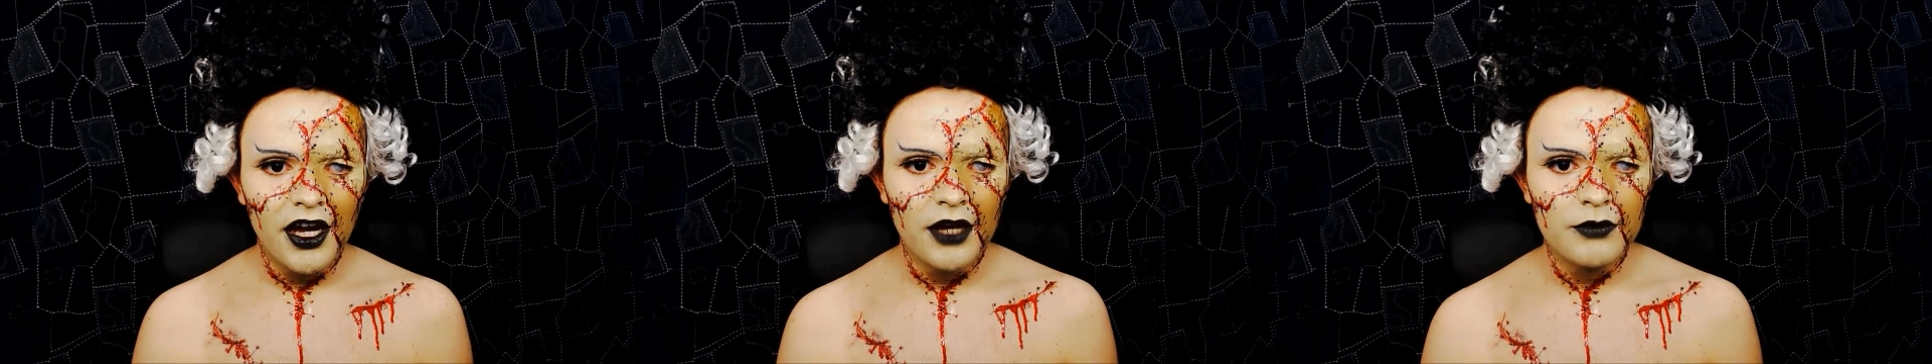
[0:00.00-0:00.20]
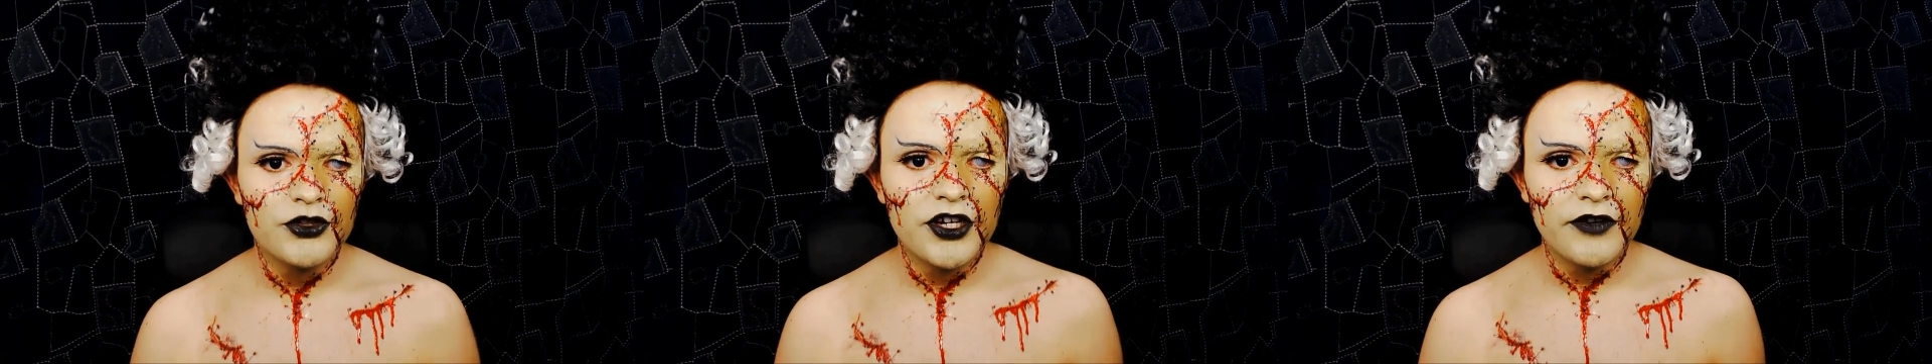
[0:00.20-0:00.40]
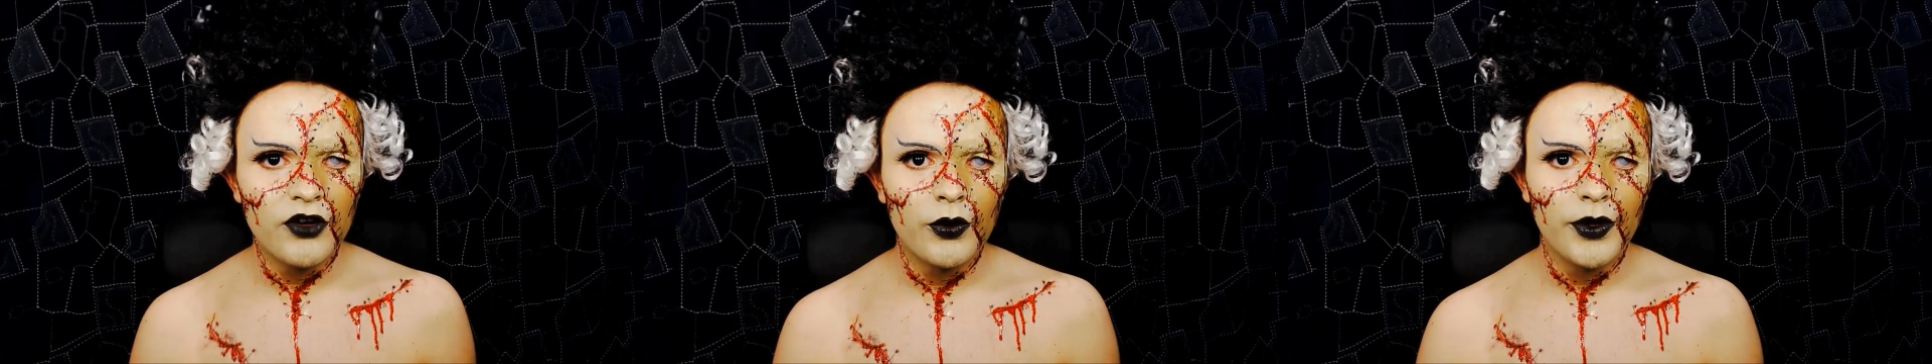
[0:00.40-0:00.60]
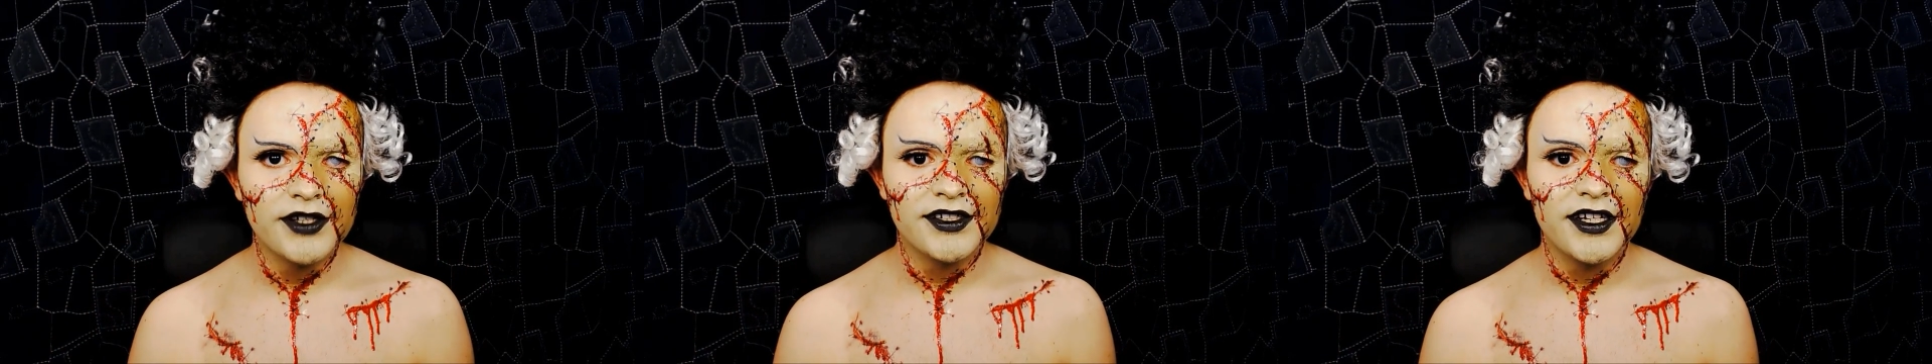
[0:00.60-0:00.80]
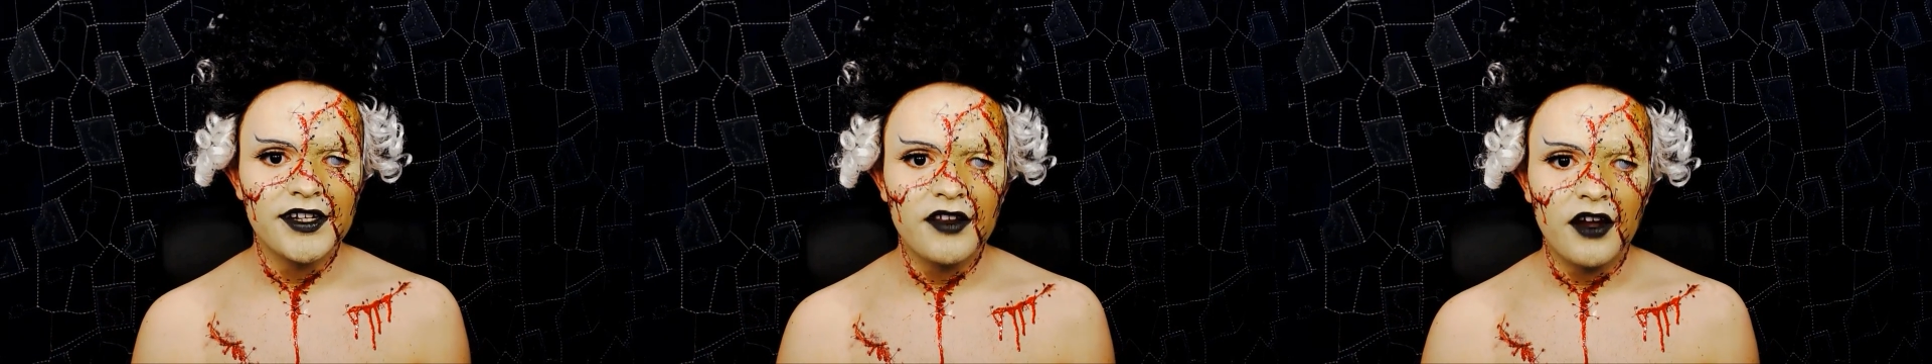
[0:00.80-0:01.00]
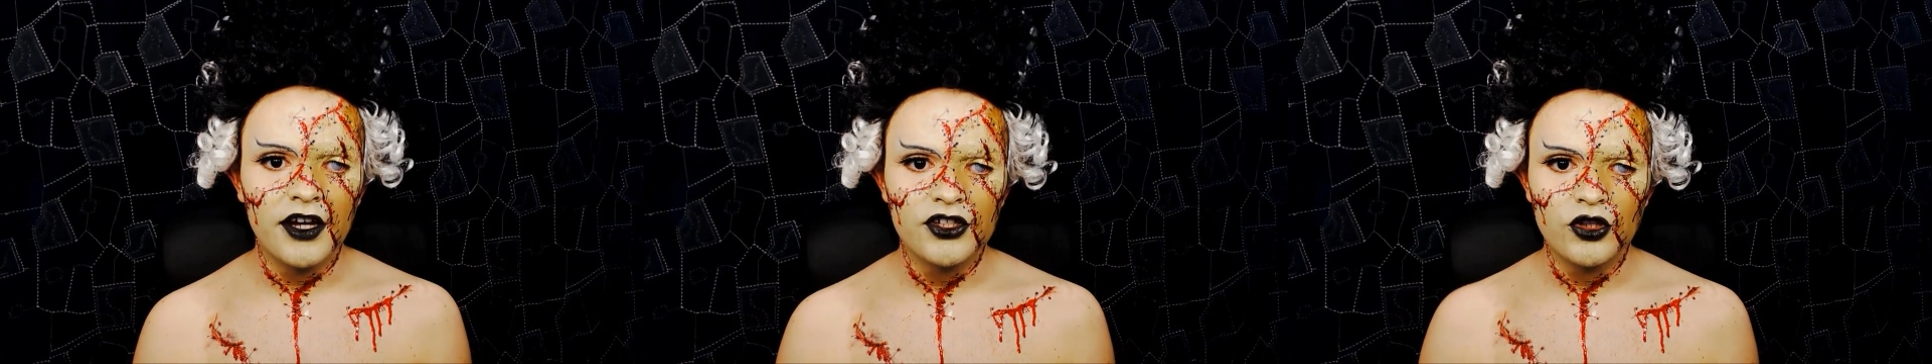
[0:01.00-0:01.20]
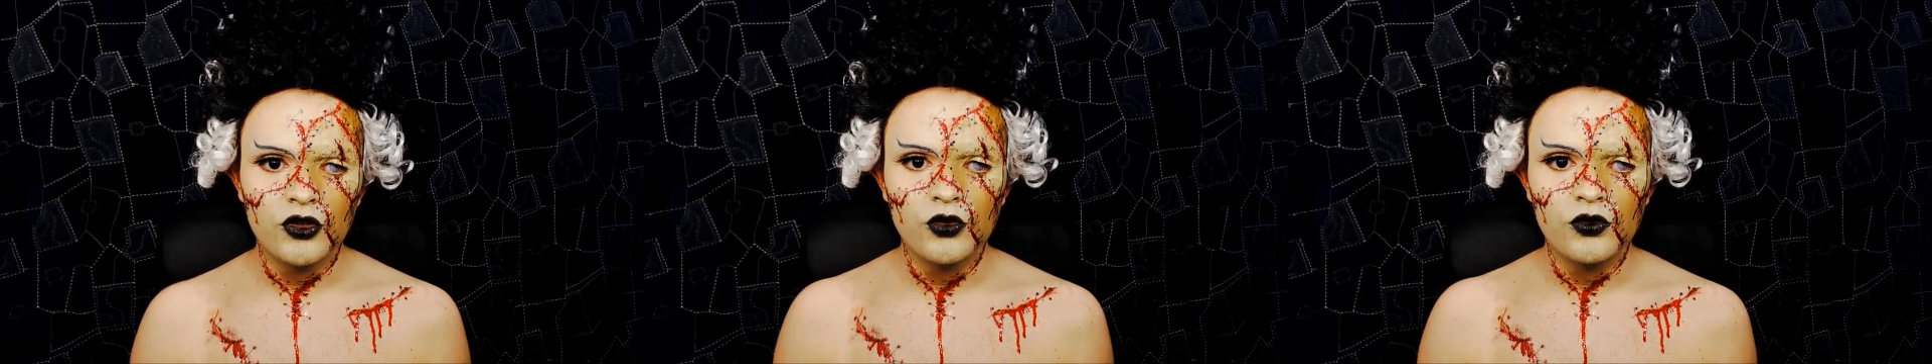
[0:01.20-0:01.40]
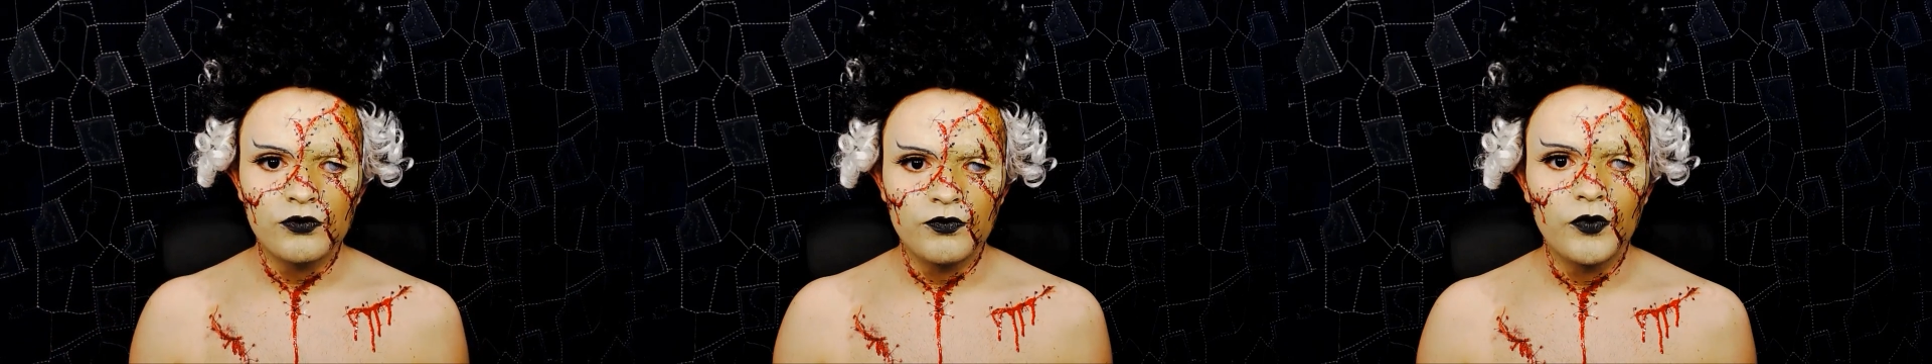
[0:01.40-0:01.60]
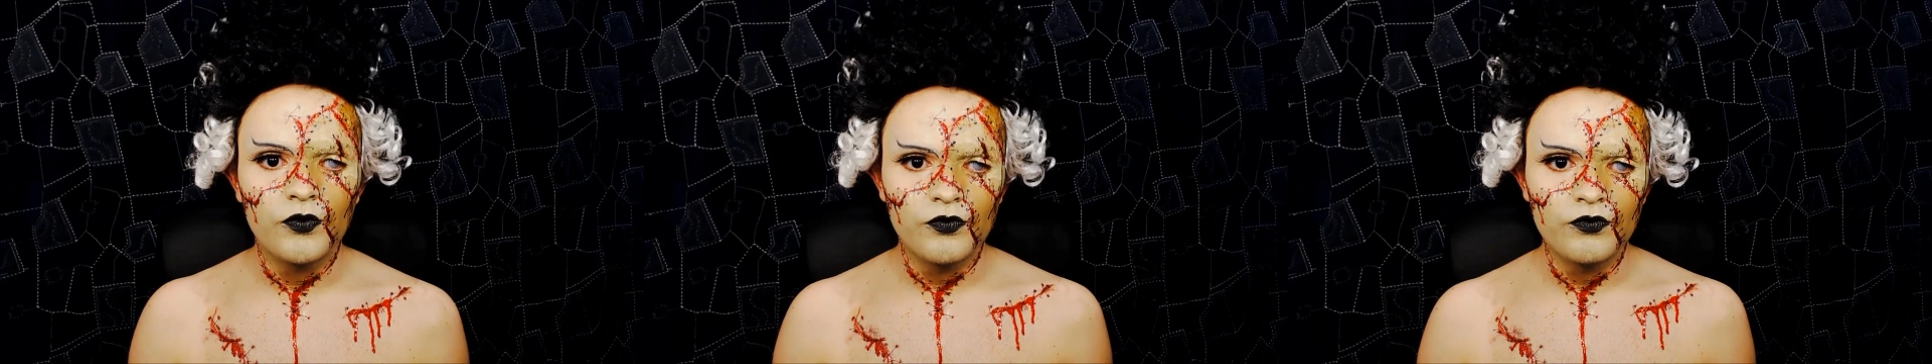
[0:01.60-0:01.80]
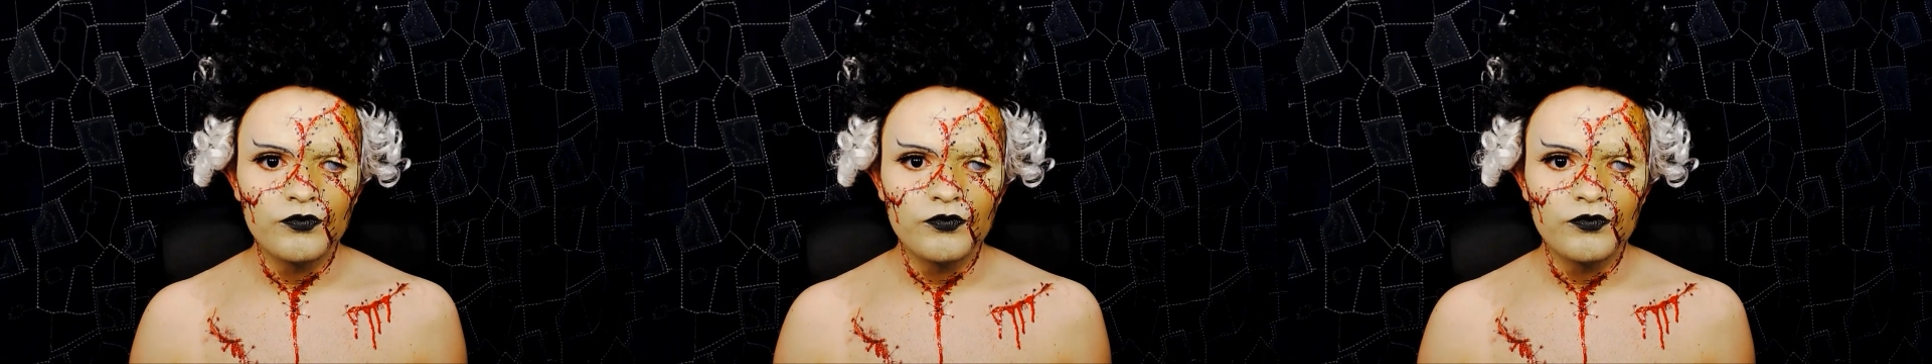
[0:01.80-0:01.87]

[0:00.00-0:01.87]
Um, she requested that I do